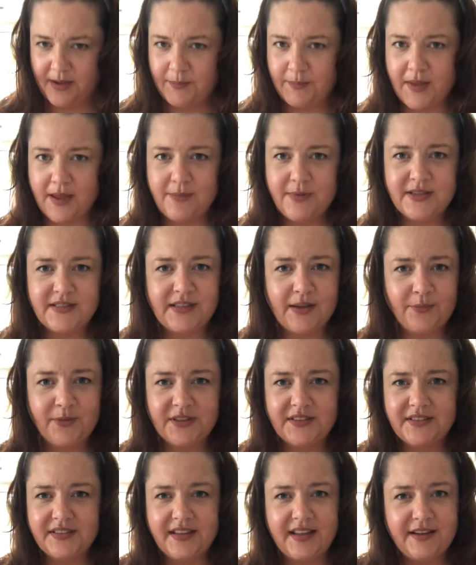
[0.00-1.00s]
Maybe
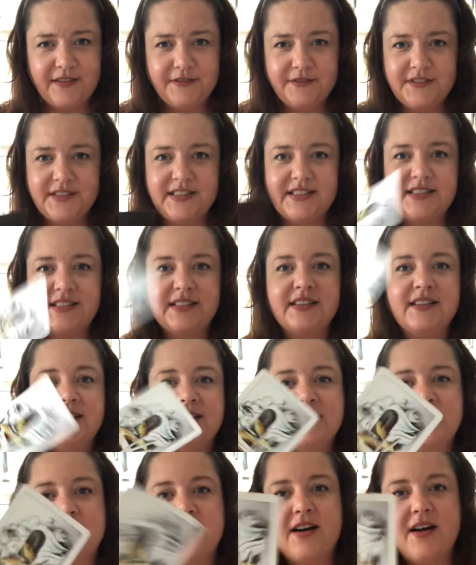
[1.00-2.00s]
someone lives,
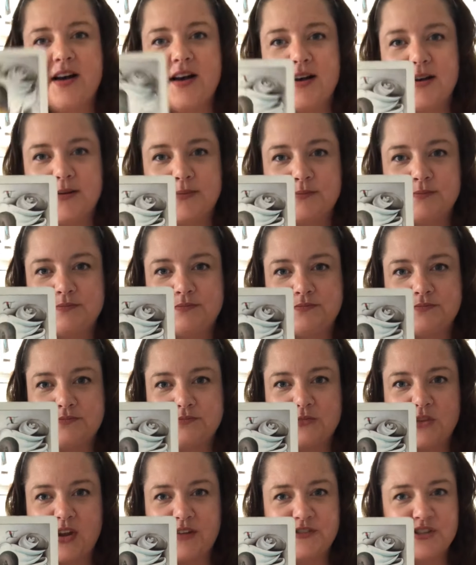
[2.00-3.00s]
um,
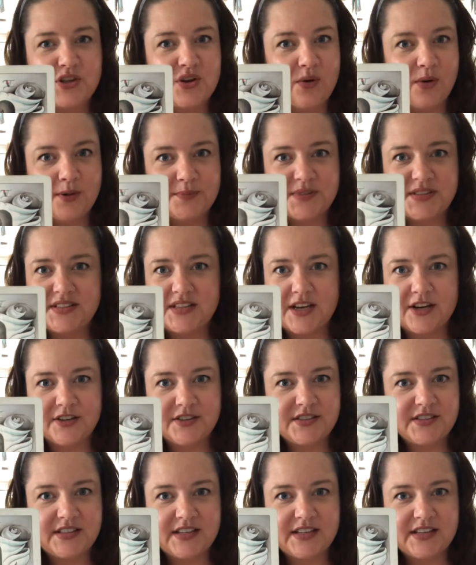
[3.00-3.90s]
you have to go upstairs